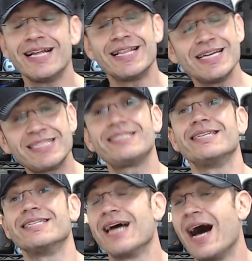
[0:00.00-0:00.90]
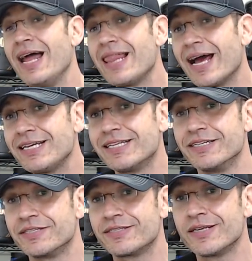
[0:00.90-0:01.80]
Listen, I like
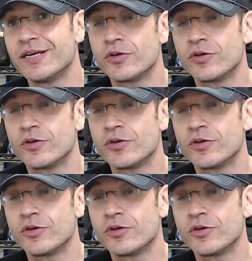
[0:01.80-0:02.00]
this.